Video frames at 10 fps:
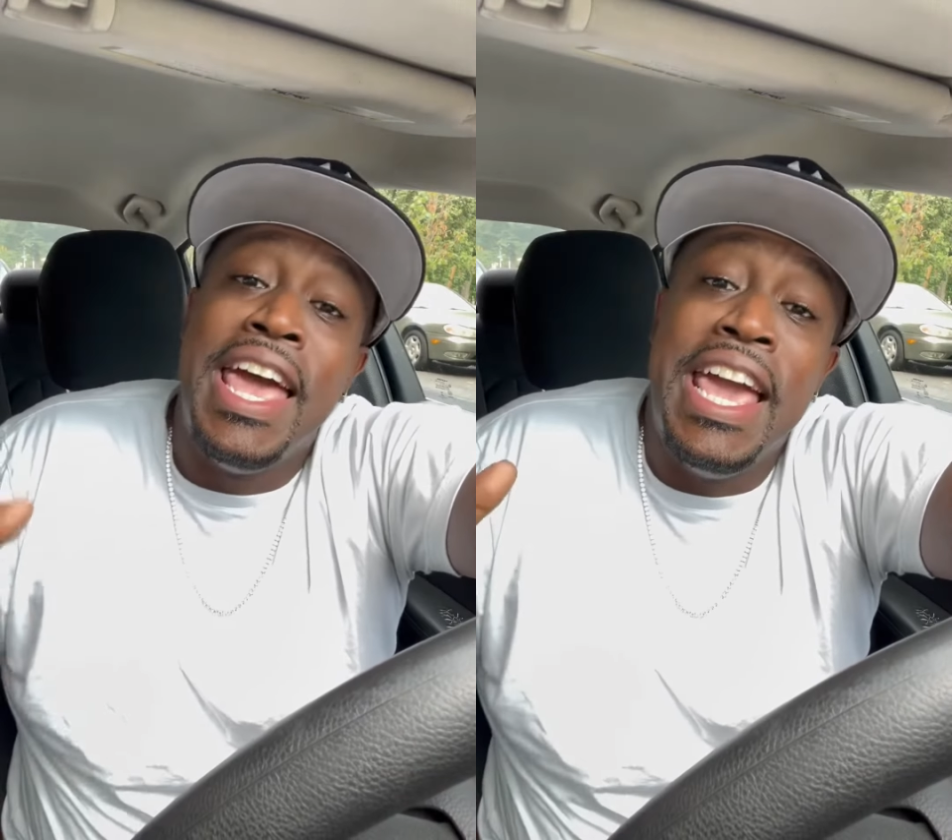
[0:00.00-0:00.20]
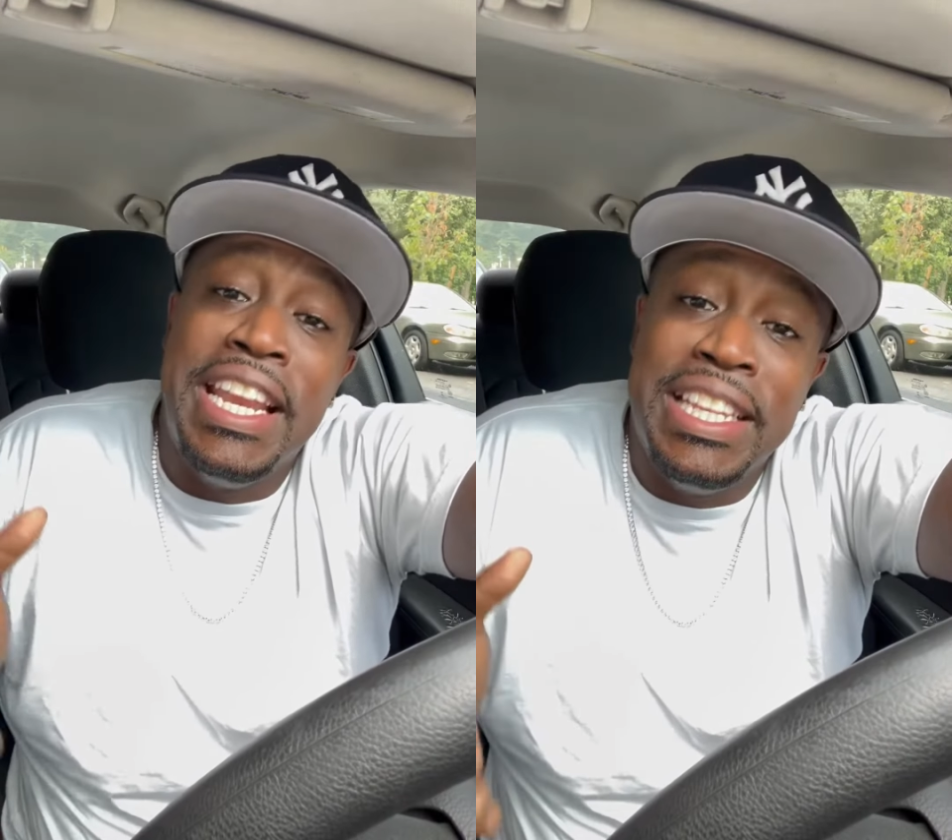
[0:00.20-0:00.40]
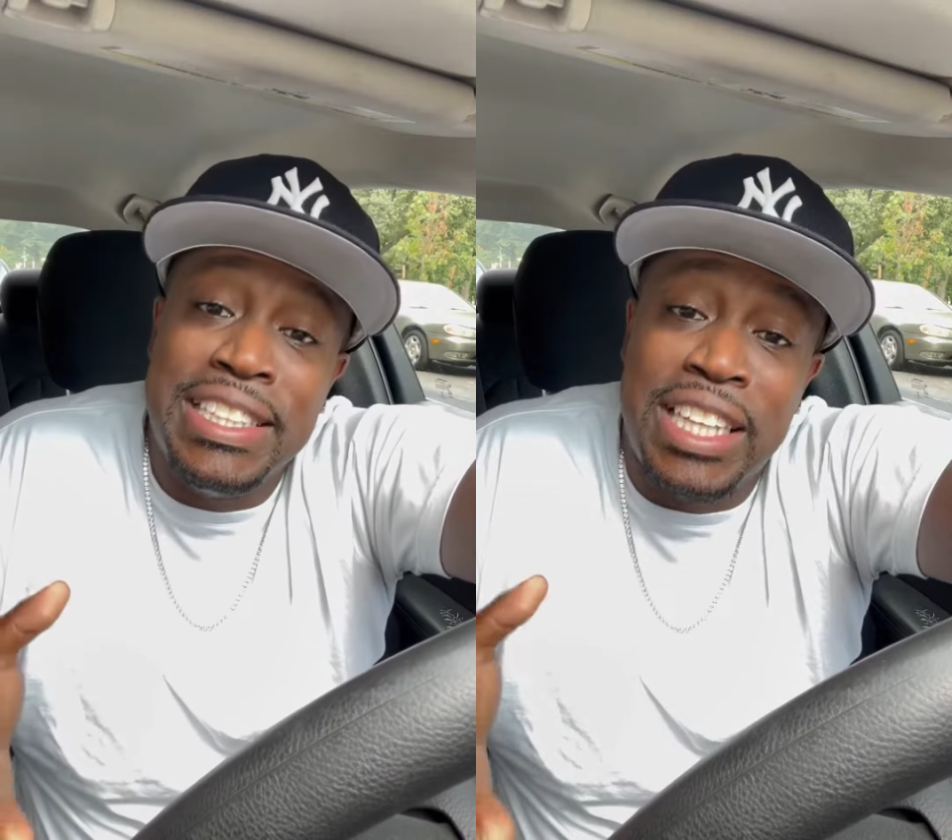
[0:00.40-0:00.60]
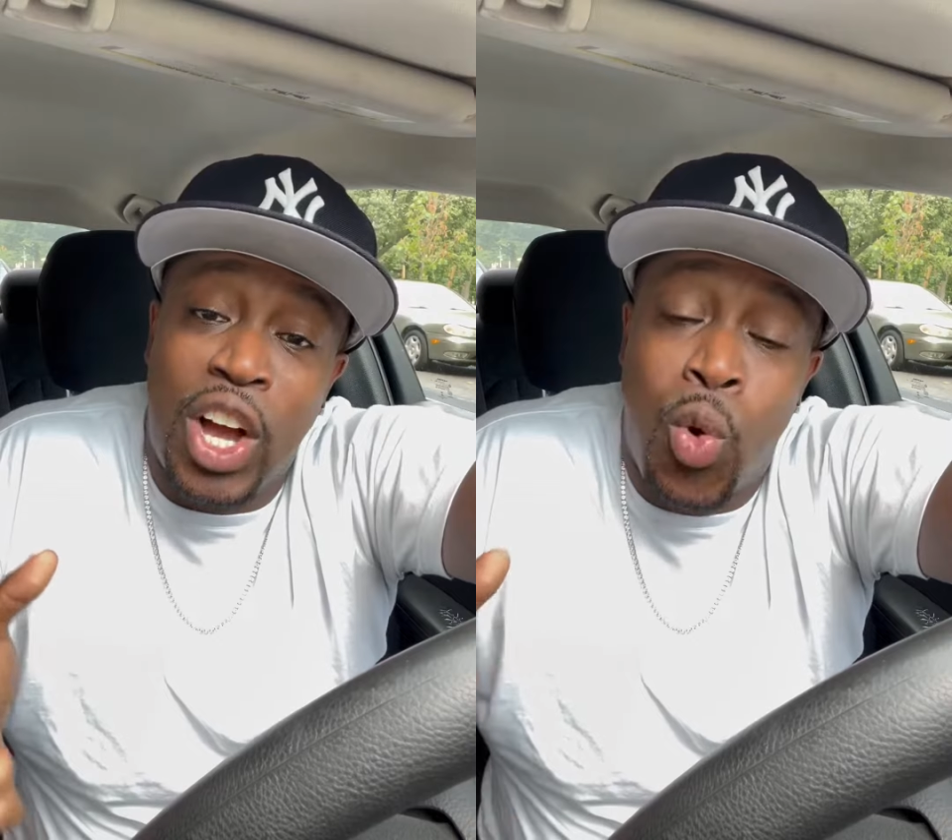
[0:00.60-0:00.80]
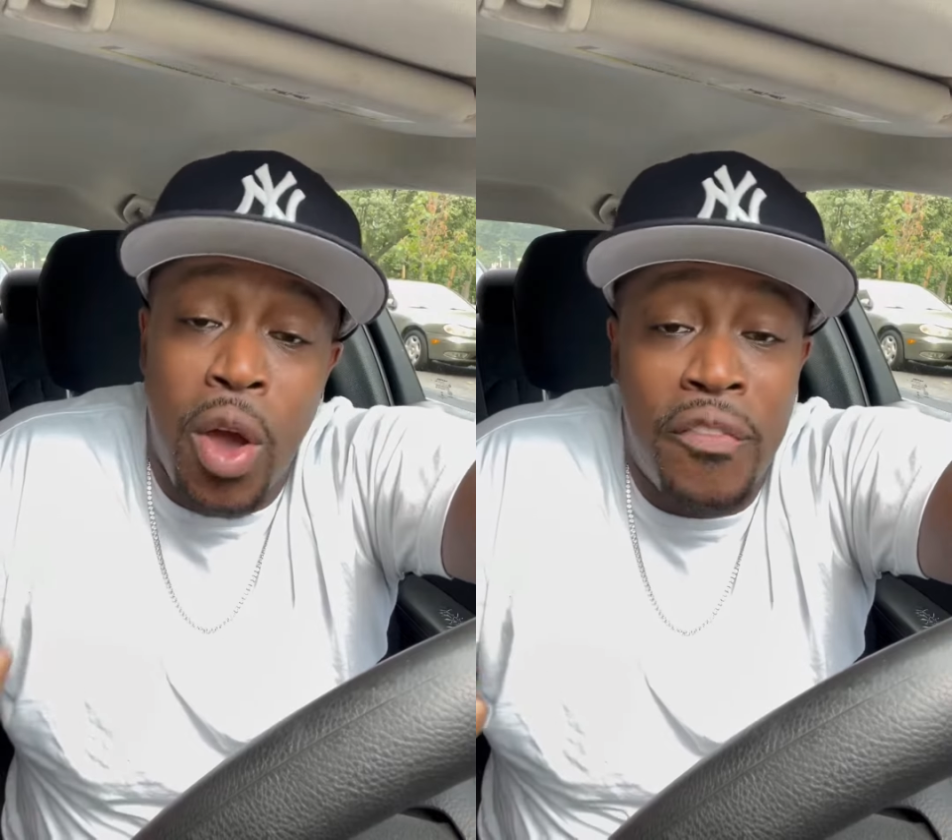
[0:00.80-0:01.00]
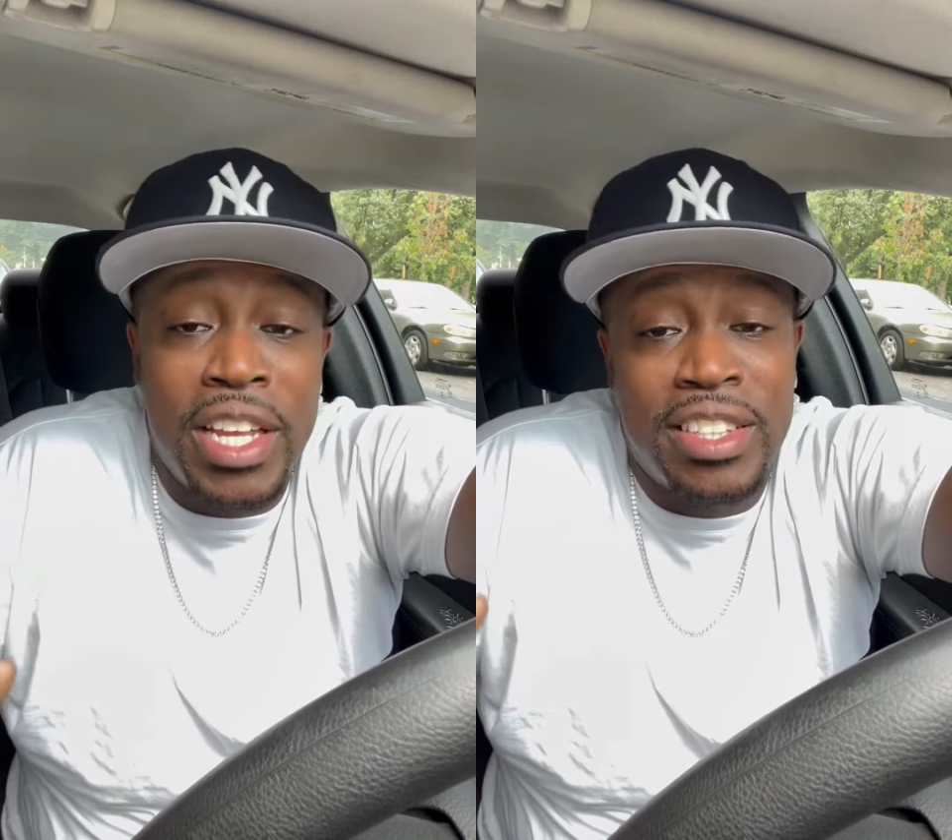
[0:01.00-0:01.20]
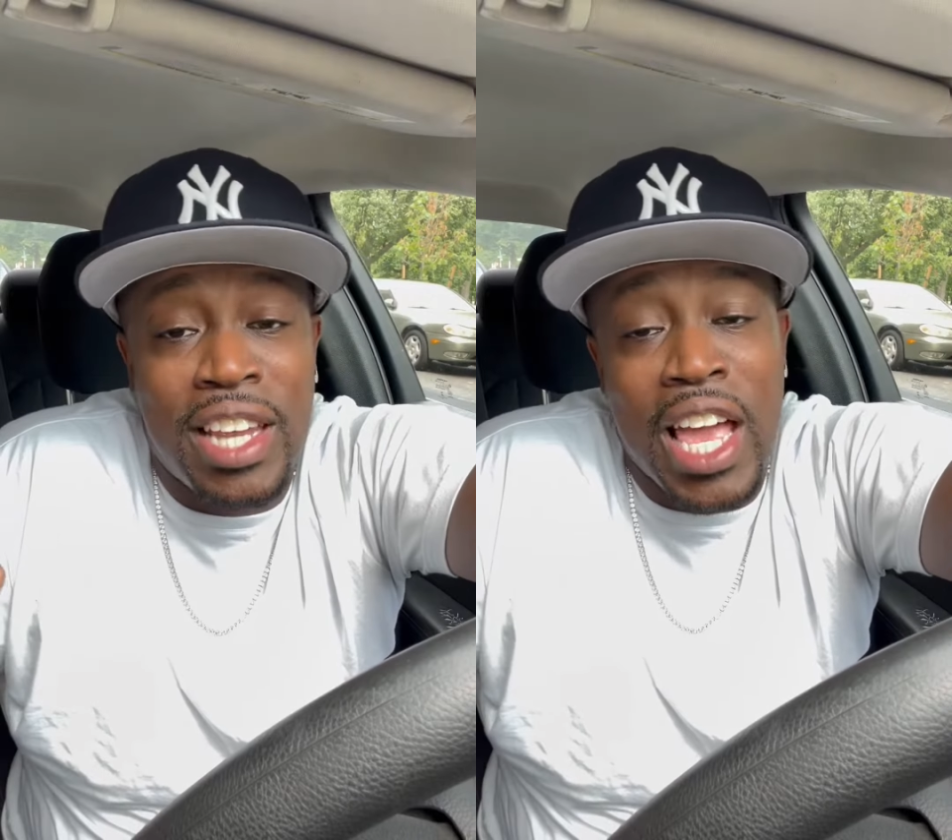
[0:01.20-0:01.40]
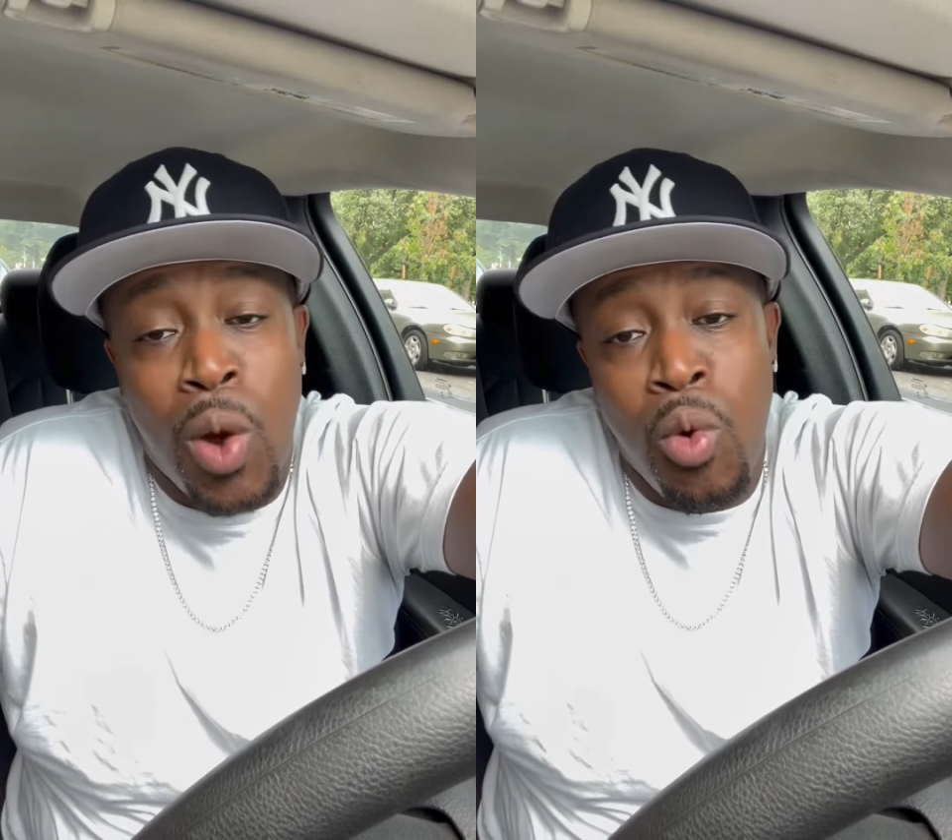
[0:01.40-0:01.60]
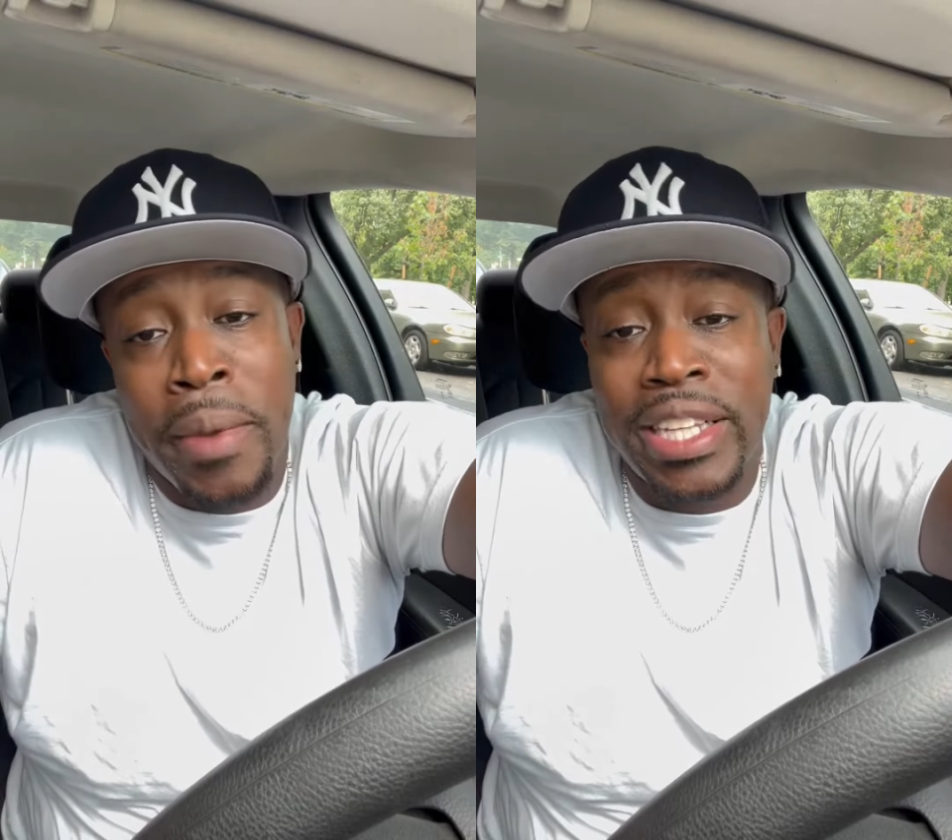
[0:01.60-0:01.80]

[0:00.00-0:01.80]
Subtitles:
it is equivalent to like a woman